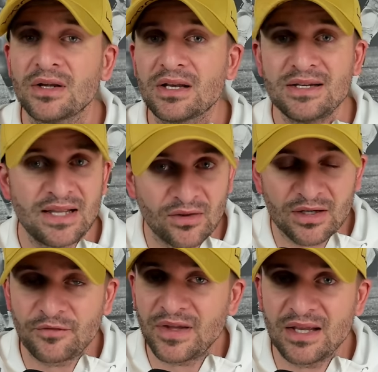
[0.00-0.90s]
Kneeland,
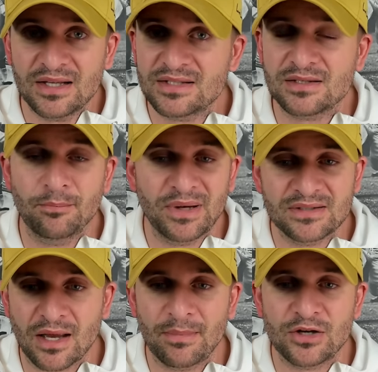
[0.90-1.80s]
if he hits, is a
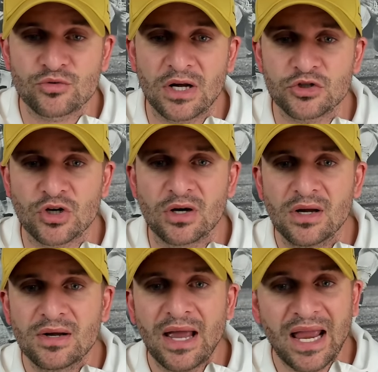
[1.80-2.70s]
big-time edge rusher.
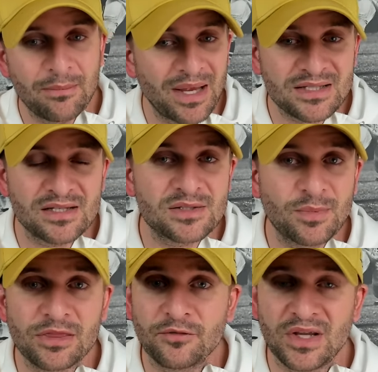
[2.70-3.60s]
And Mason
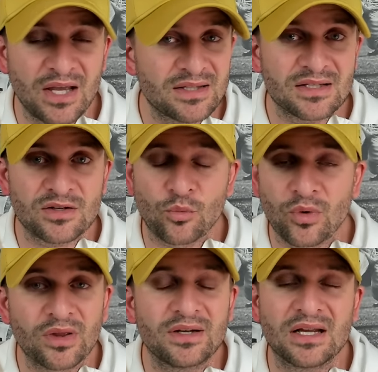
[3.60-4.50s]
Smith, if he hits, is a
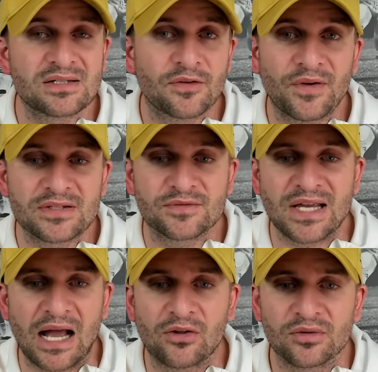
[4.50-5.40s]
really nice defensive
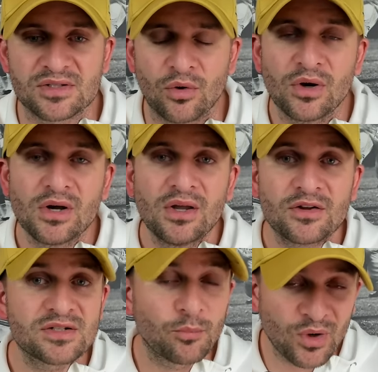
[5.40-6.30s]
tackle. So
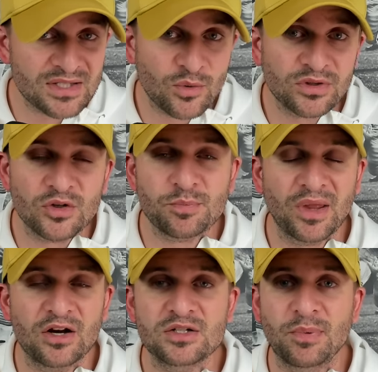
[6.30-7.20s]
there's some risk with those
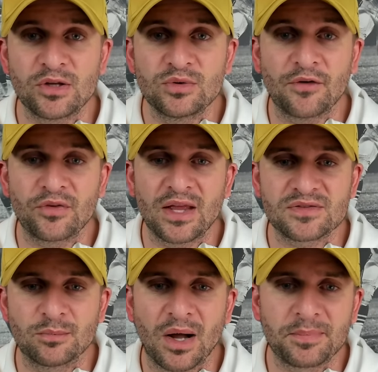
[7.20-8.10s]
players, but you definitely have
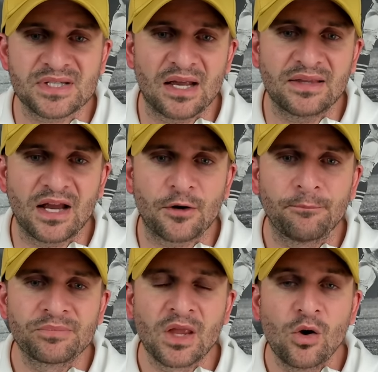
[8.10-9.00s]
some upside there.
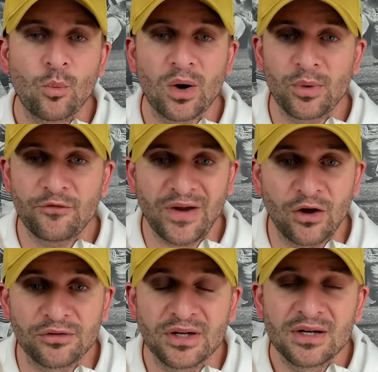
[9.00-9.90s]
Where we
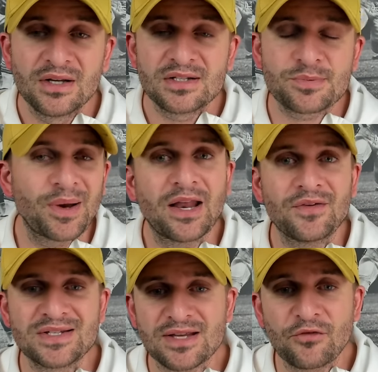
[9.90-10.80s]
failed, despite
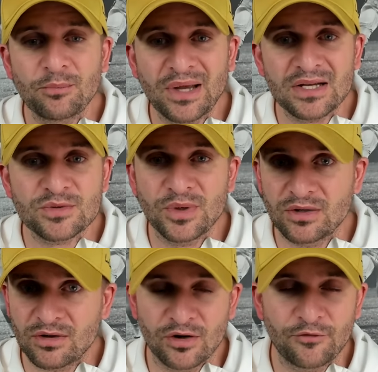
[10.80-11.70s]
having 7 picks, we
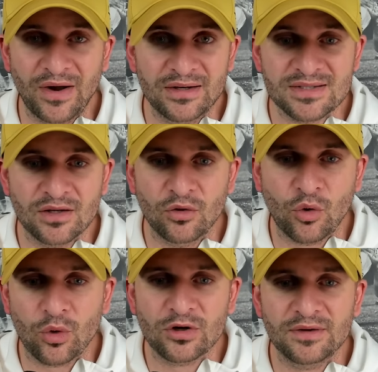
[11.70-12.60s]
couldn't find a single
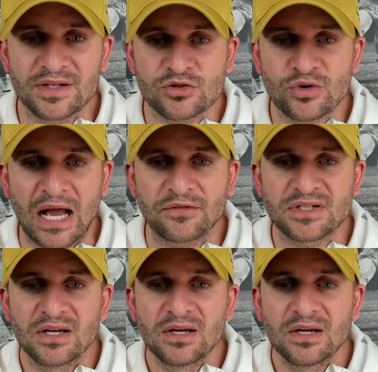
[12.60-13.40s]
corner in this draft.